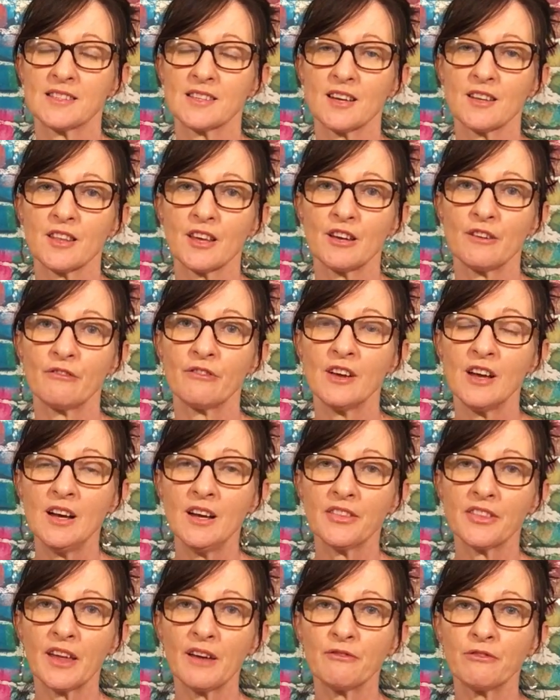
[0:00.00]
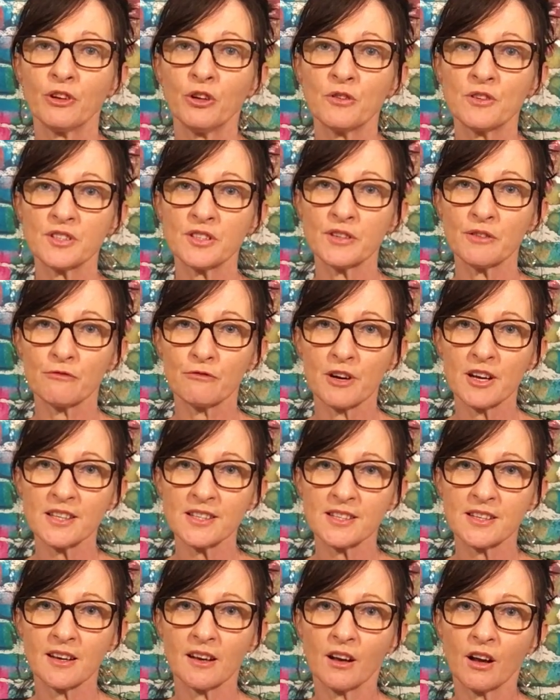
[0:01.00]
So they've looked at the
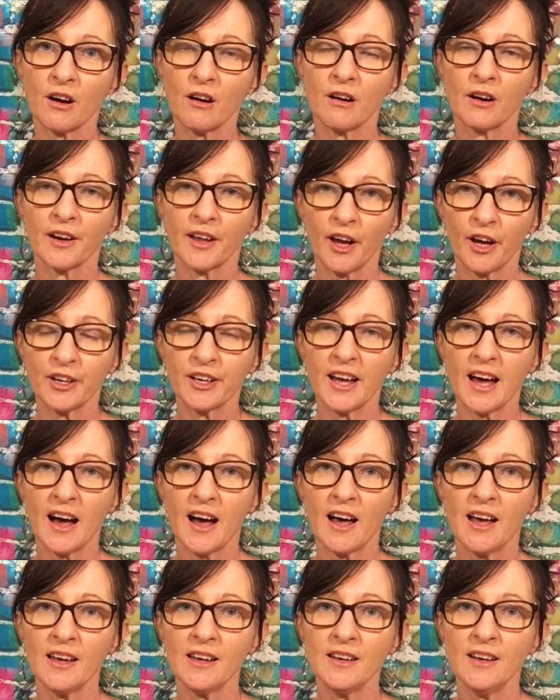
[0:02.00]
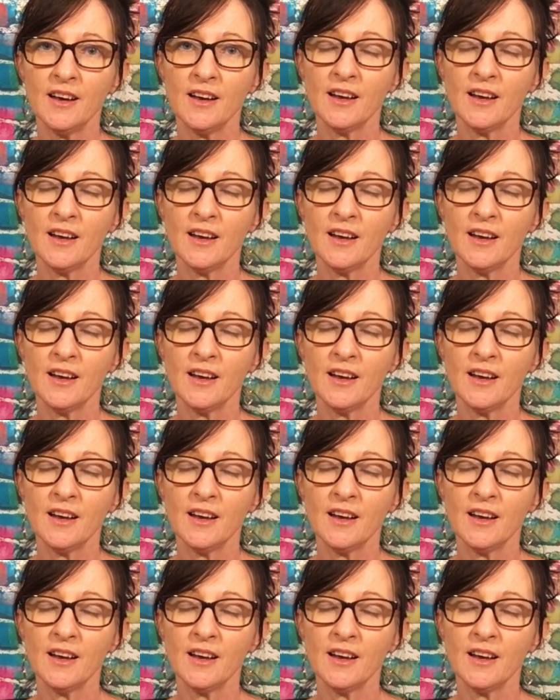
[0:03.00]
risk and gone, okay,